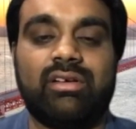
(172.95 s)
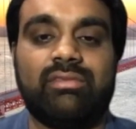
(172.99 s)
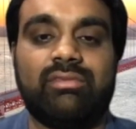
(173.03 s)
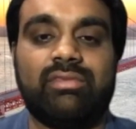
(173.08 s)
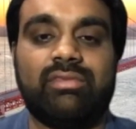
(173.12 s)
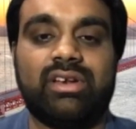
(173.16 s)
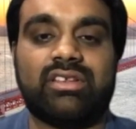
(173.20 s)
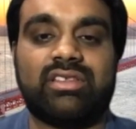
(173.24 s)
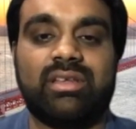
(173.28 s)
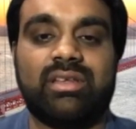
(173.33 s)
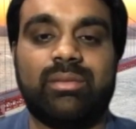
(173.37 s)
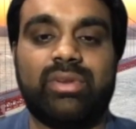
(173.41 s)

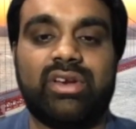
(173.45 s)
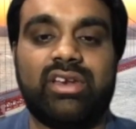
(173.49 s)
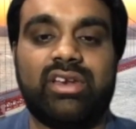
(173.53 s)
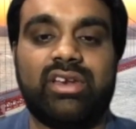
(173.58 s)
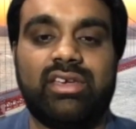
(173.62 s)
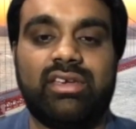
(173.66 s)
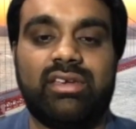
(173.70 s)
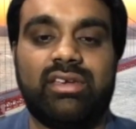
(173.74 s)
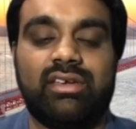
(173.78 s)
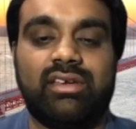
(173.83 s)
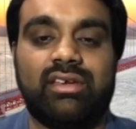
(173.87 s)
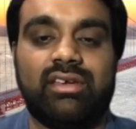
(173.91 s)
When
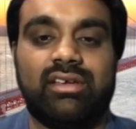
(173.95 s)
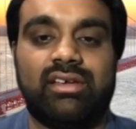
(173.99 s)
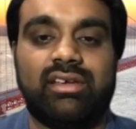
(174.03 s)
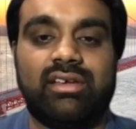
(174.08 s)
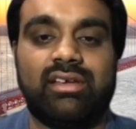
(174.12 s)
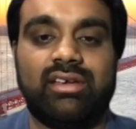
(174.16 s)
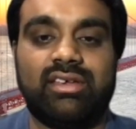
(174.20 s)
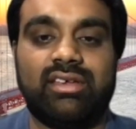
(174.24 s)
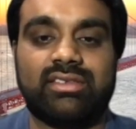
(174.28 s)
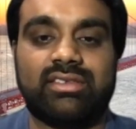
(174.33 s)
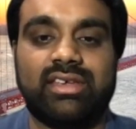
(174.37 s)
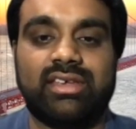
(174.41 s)
somebody
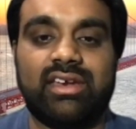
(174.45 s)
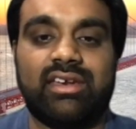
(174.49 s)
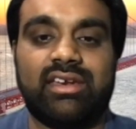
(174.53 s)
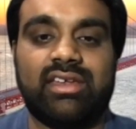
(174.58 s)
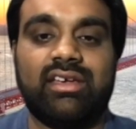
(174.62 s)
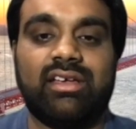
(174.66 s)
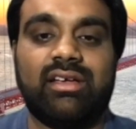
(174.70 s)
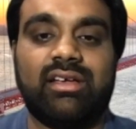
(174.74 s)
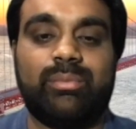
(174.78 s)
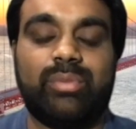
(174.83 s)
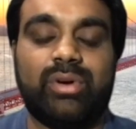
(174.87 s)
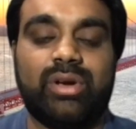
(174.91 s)
is
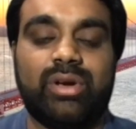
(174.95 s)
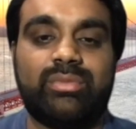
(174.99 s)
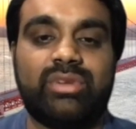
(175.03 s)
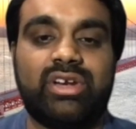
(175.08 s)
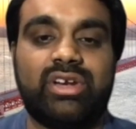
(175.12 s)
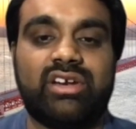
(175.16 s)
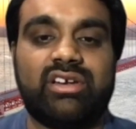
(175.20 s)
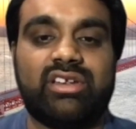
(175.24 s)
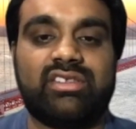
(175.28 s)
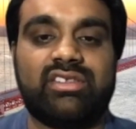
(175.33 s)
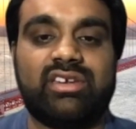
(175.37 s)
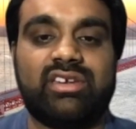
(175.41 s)
getting a
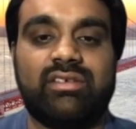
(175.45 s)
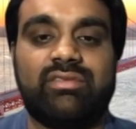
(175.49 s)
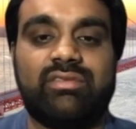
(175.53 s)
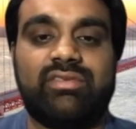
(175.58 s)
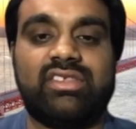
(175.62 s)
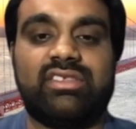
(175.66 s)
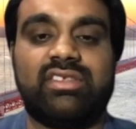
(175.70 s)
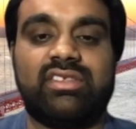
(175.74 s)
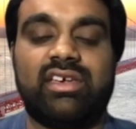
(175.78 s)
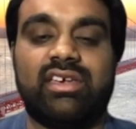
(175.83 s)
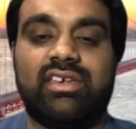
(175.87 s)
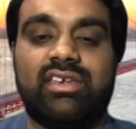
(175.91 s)
permanent resident
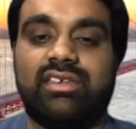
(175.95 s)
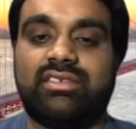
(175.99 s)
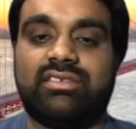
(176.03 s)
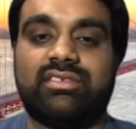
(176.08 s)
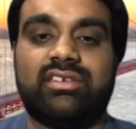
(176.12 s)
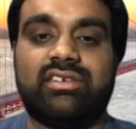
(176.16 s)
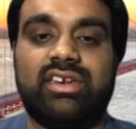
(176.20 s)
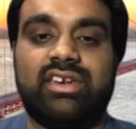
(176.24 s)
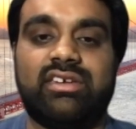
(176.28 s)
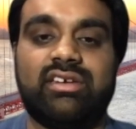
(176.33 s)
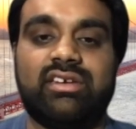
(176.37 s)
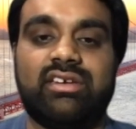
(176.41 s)
visa, he's
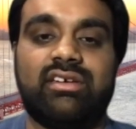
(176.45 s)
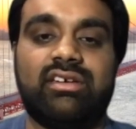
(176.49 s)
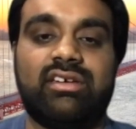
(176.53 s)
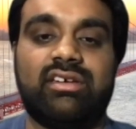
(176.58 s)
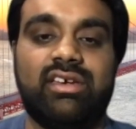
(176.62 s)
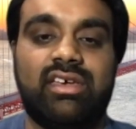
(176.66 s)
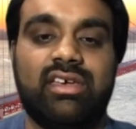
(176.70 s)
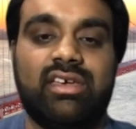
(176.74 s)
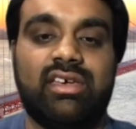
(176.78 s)
treated